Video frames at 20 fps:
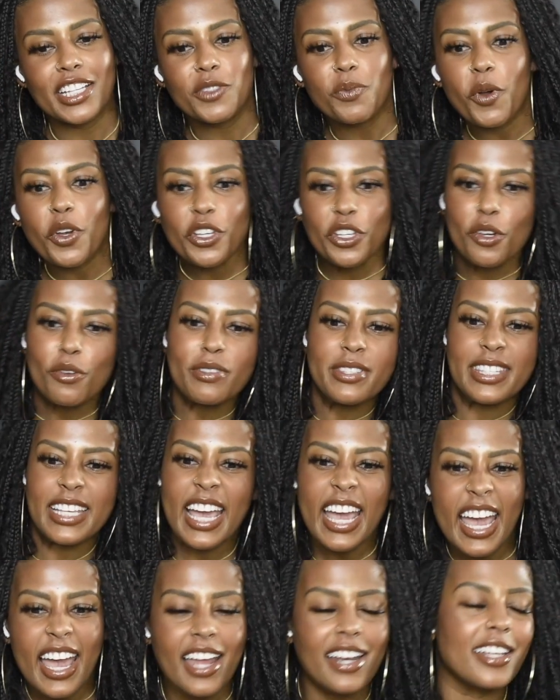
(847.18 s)
Well, you
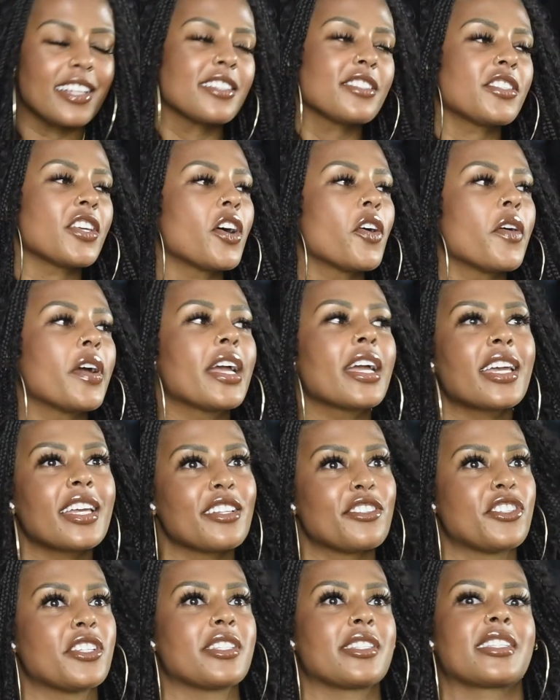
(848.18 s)
said, and so it
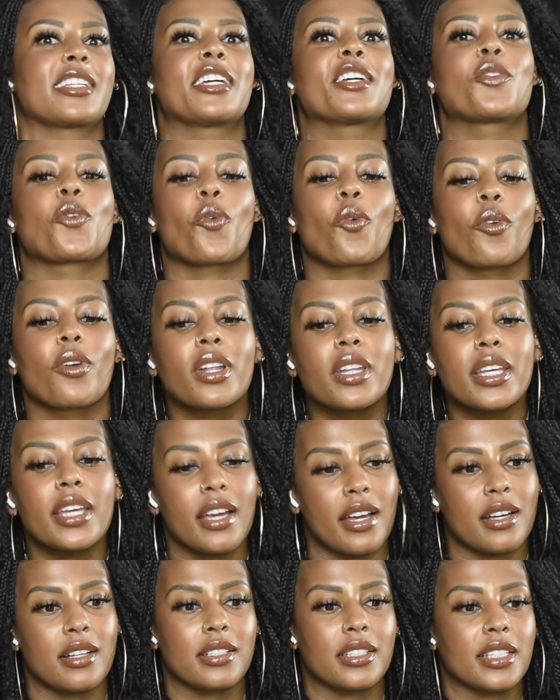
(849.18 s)
can just get really
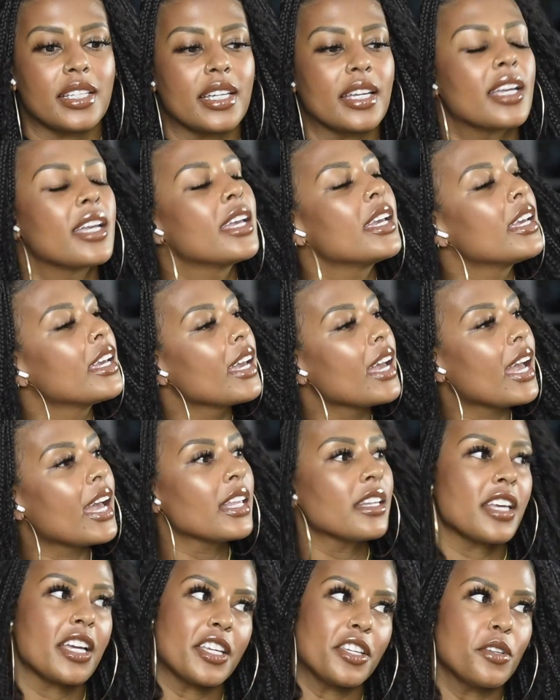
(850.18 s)
ugly.
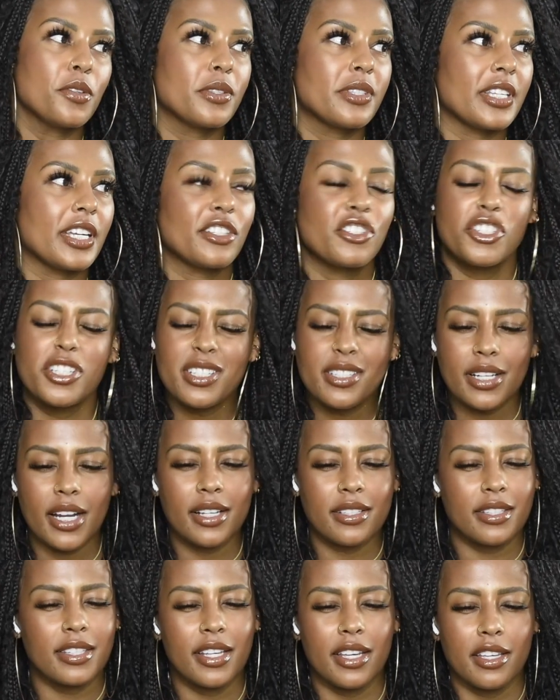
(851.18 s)
And like you said, she's
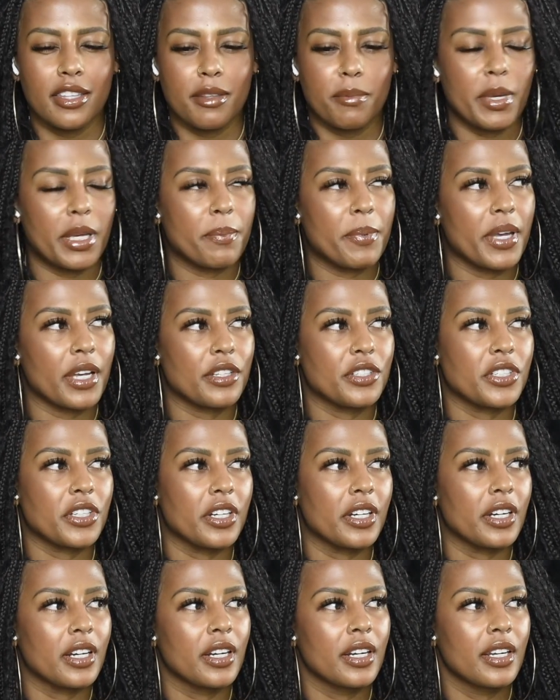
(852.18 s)
not seeing the big
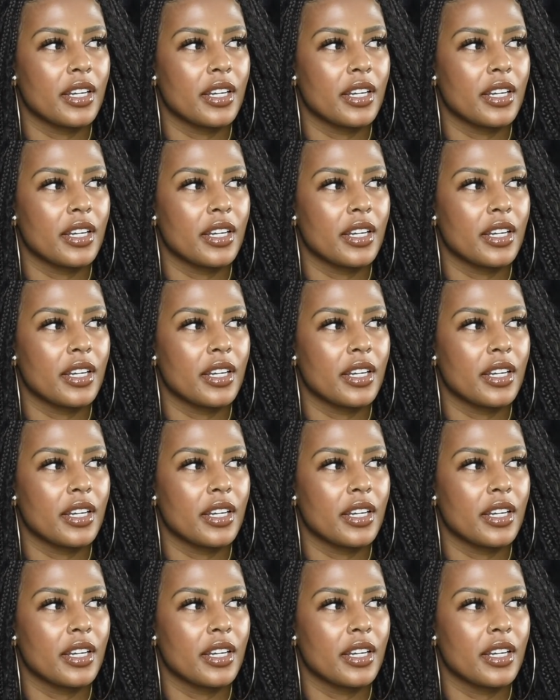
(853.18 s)
picture.